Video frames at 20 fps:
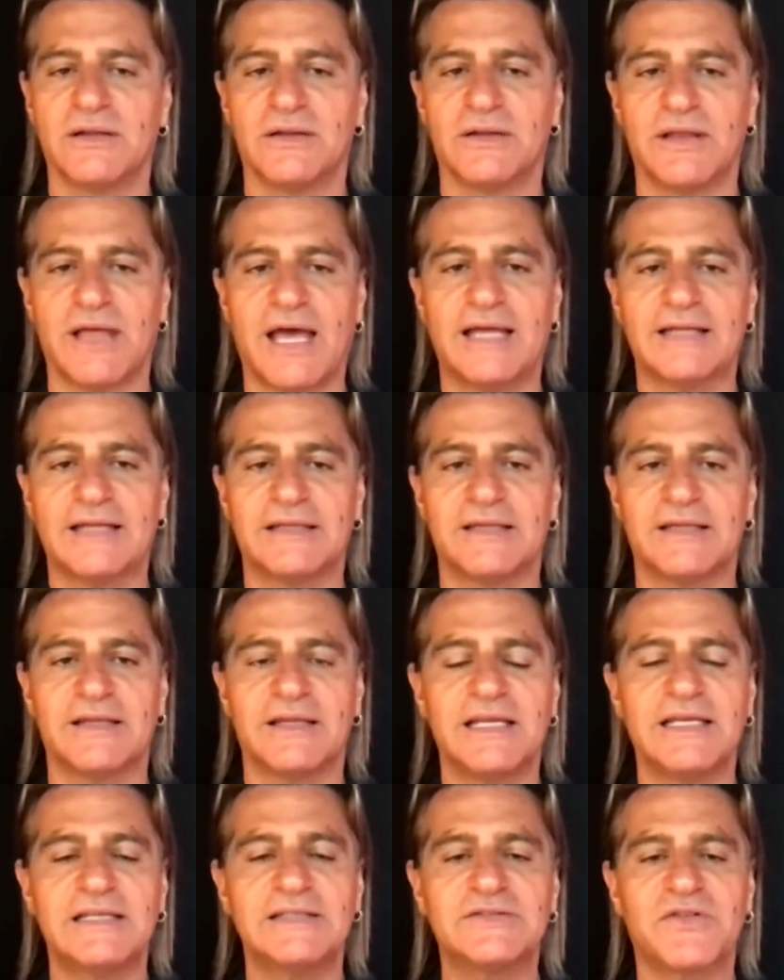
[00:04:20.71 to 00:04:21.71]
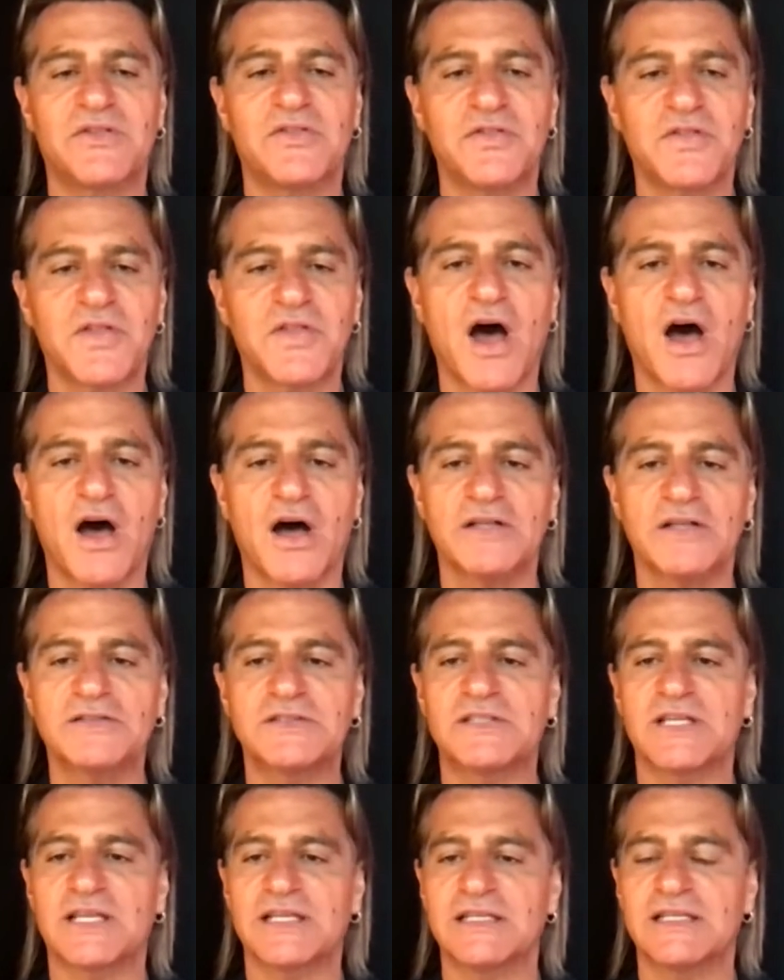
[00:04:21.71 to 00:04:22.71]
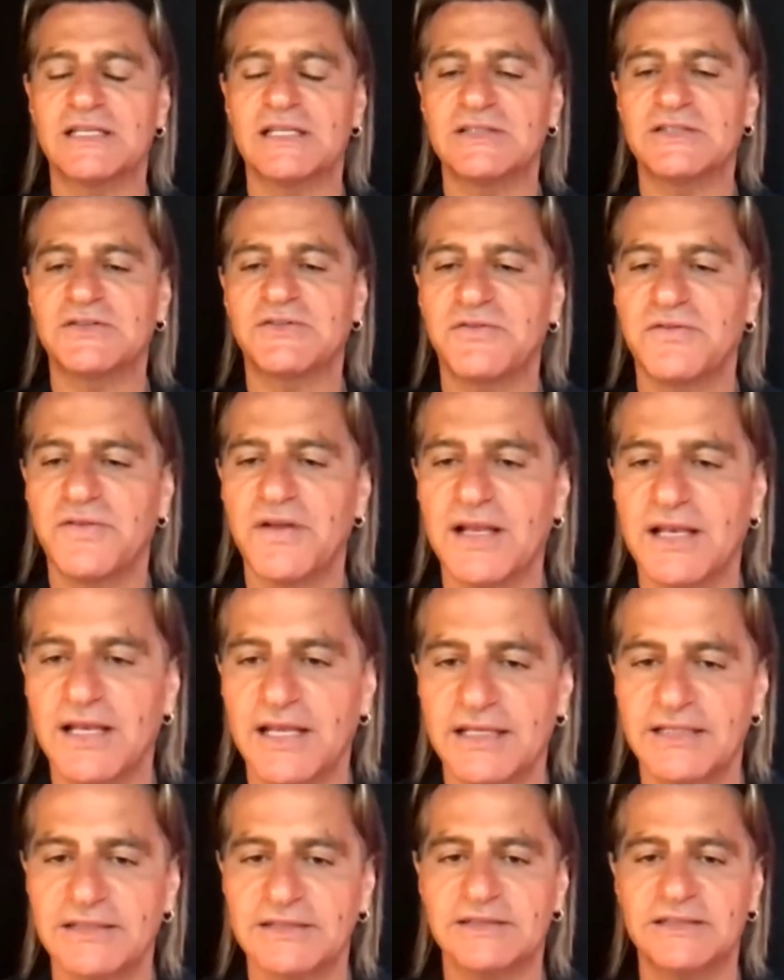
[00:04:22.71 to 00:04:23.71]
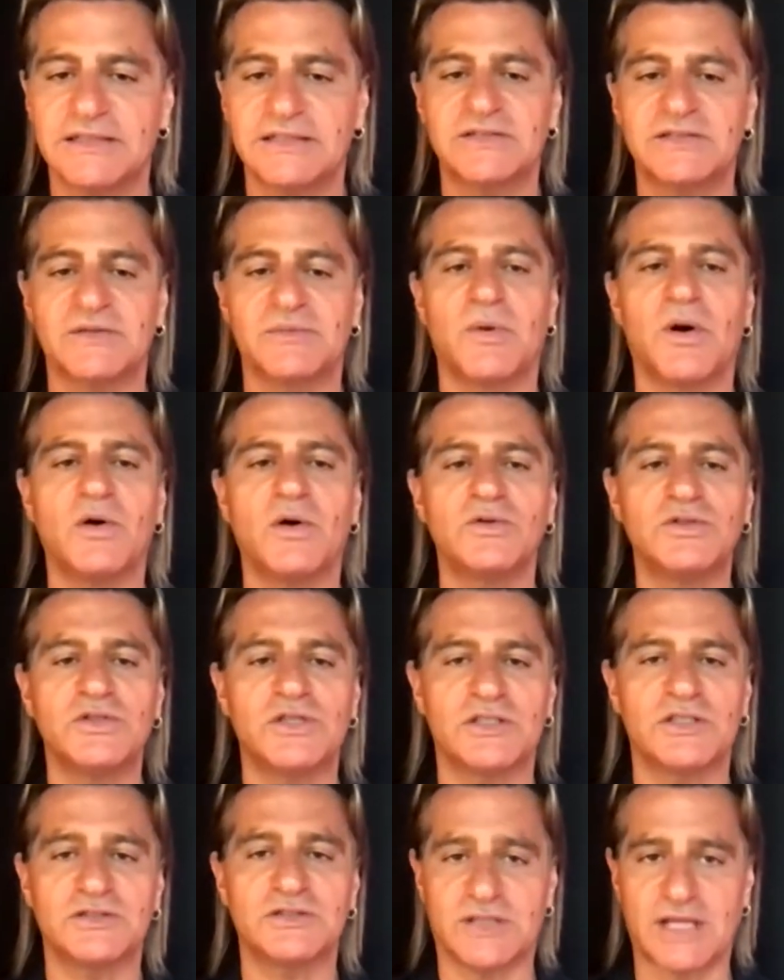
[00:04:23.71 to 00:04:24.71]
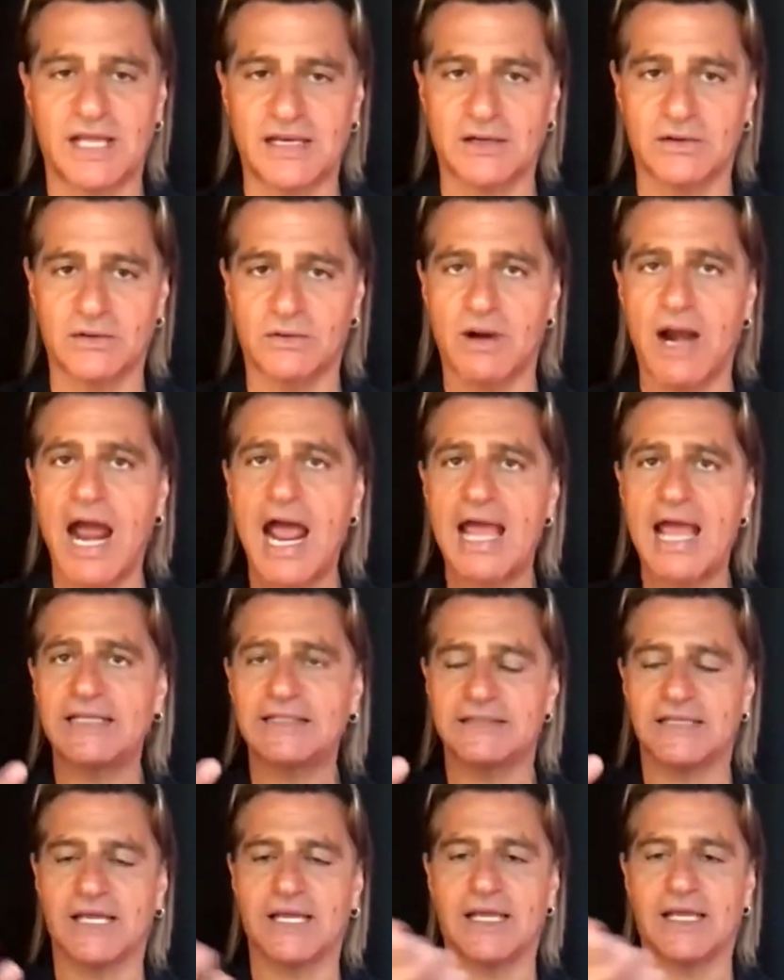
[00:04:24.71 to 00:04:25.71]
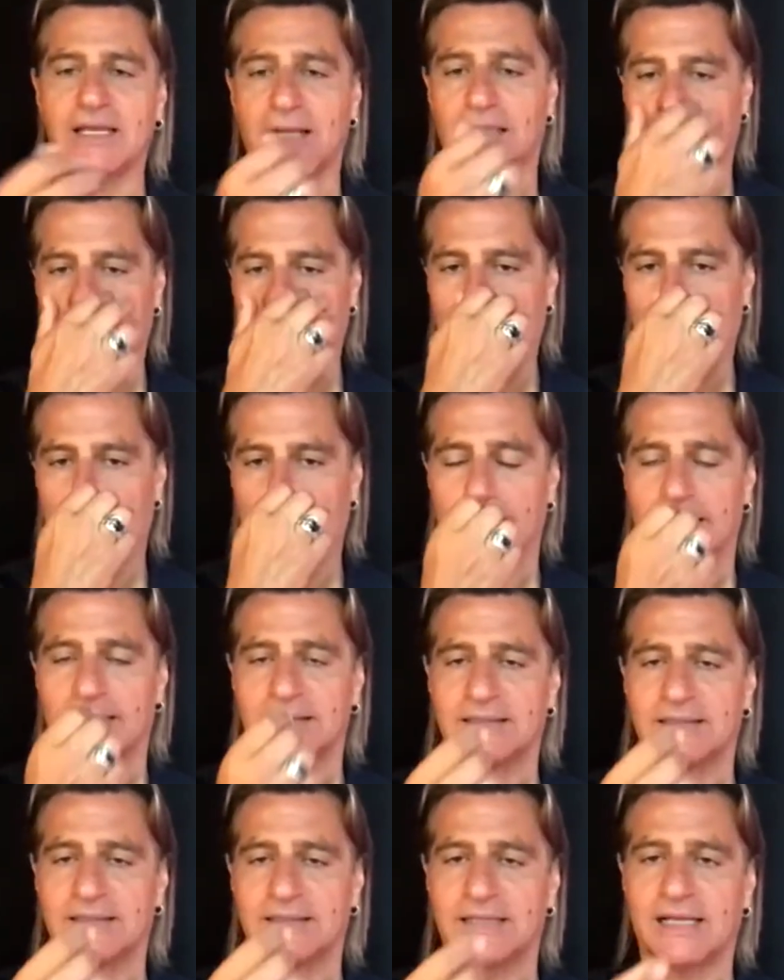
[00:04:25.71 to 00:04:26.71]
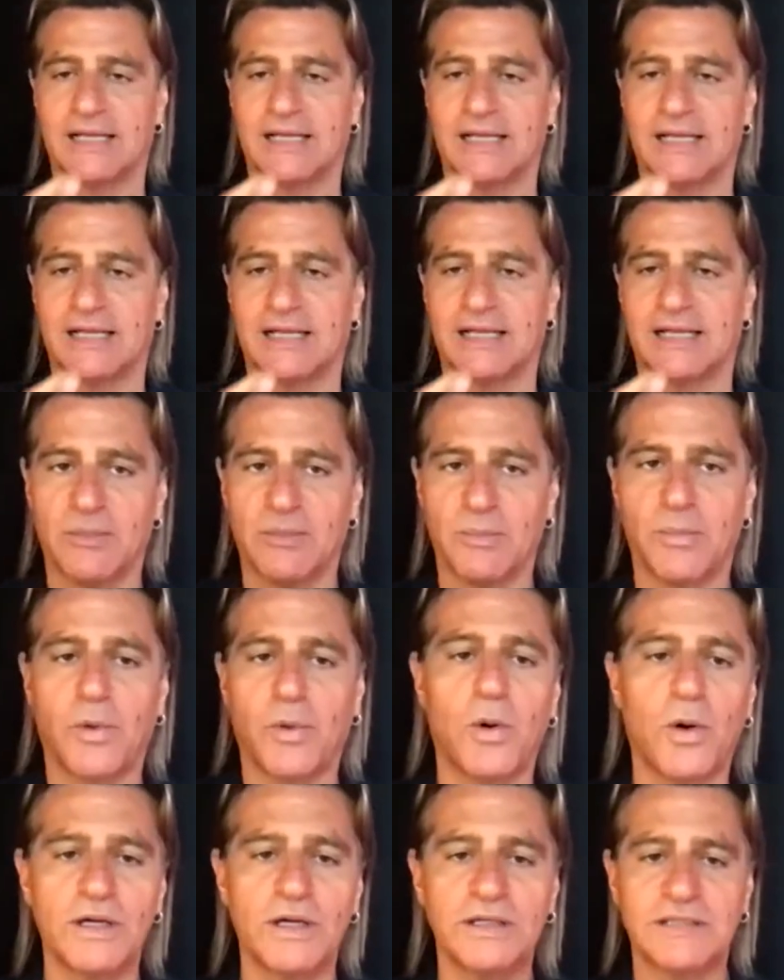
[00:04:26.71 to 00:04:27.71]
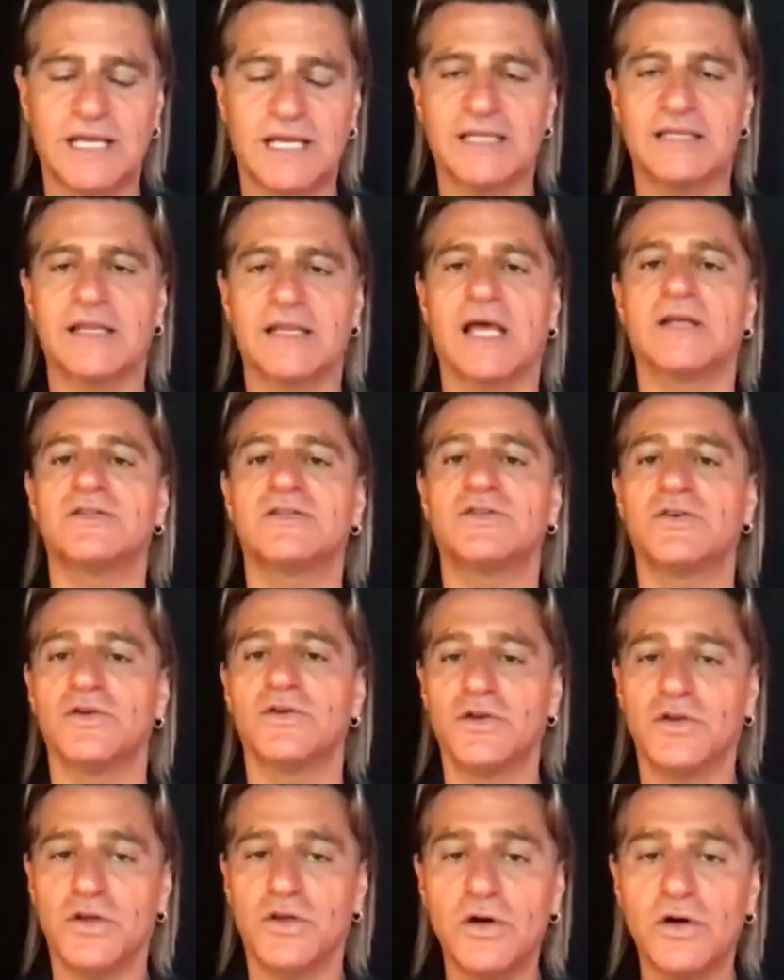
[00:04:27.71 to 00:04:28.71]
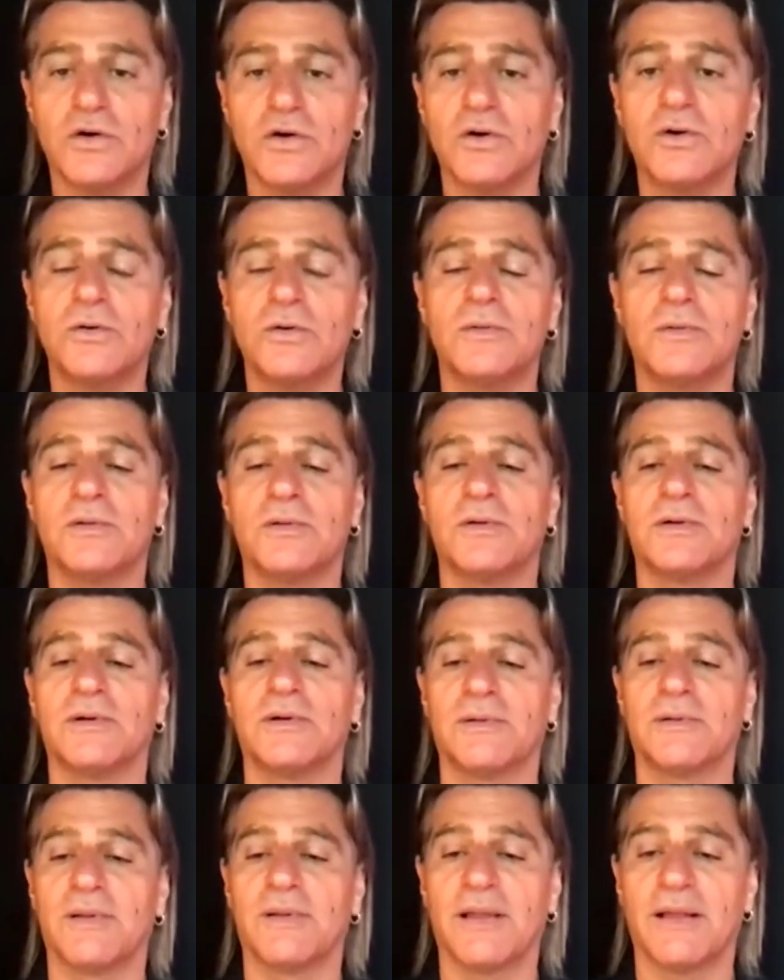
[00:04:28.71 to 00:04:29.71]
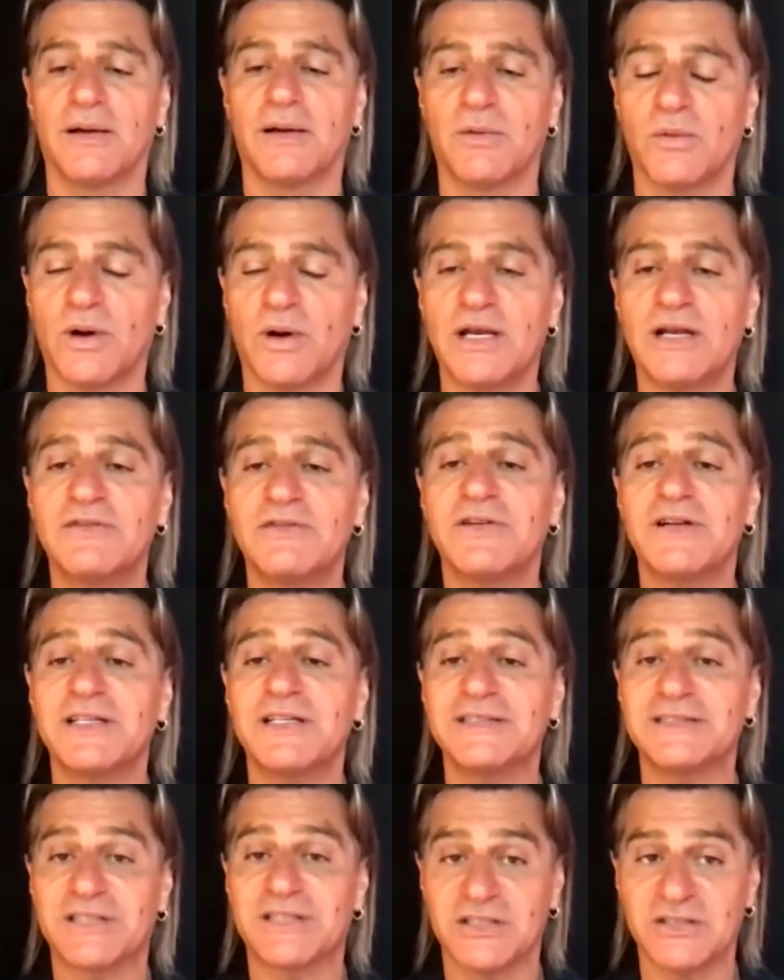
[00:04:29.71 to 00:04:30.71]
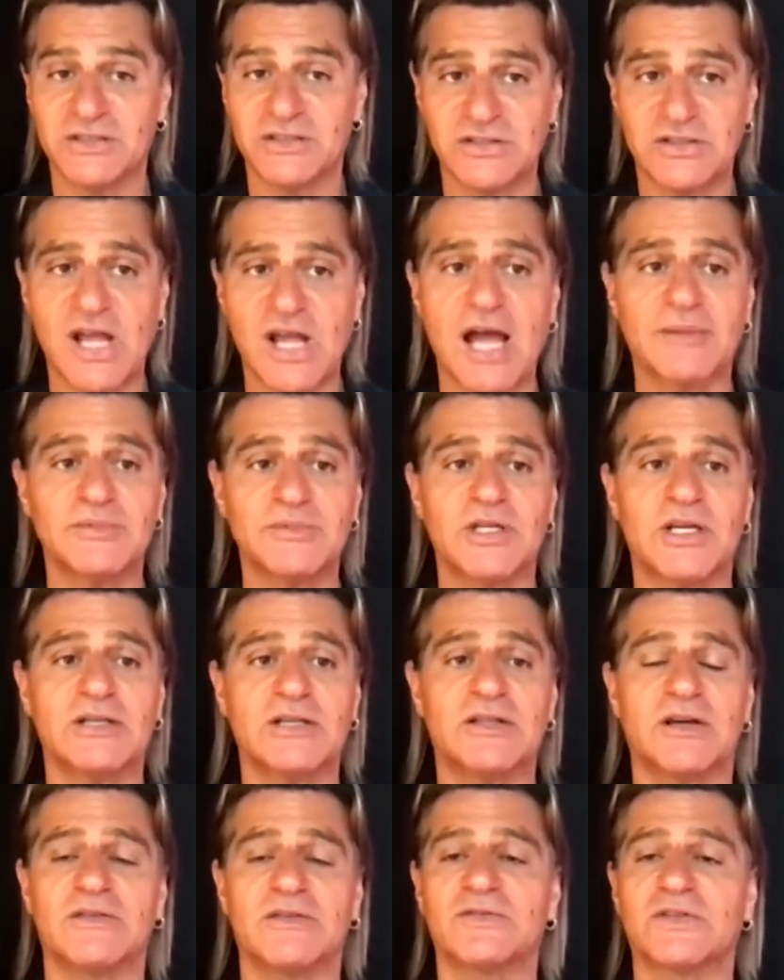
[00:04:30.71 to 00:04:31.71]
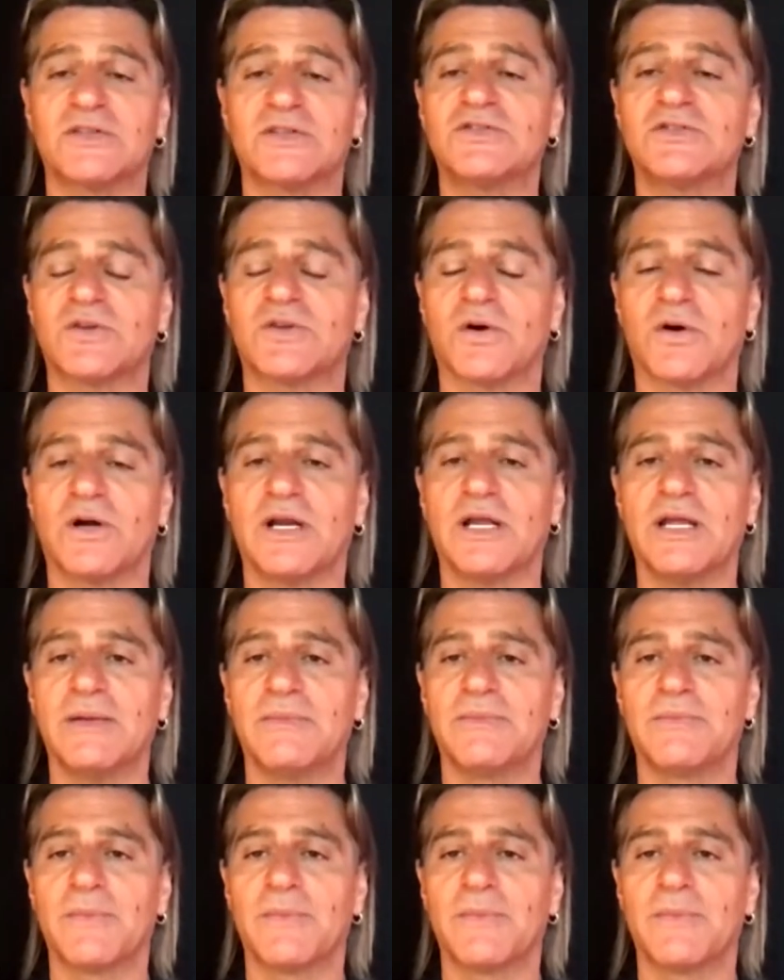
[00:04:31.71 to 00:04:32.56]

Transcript: That these thoughts and these feelings, these emotions that are rising, that are important to you, whatever is the subject of the story,